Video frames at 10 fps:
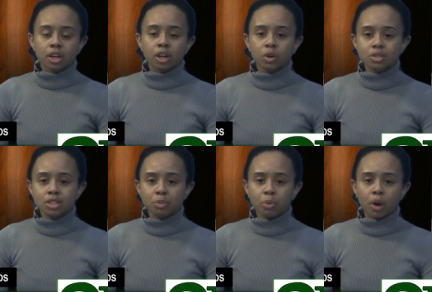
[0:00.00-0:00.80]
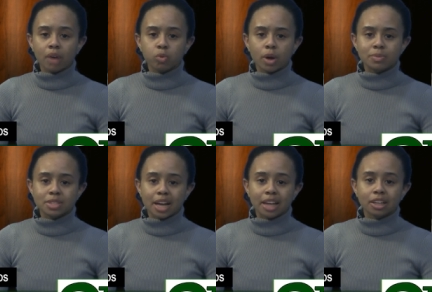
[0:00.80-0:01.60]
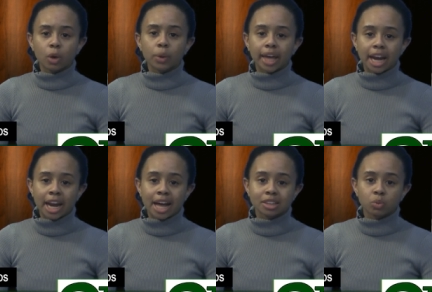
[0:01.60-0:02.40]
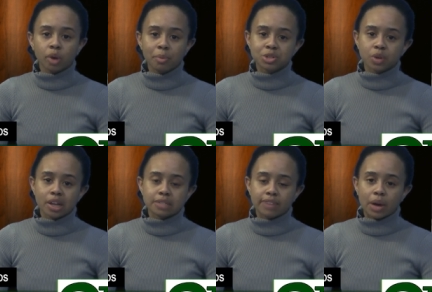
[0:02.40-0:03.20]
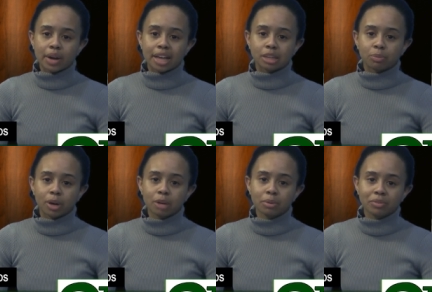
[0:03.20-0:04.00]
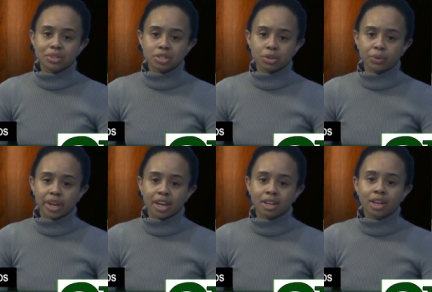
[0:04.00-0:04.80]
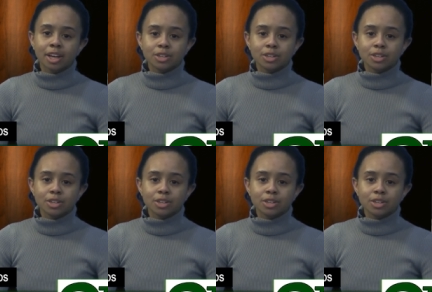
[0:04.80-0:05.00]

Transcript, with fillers: Go to the Prov website located at the web address found at the bottom of your screen to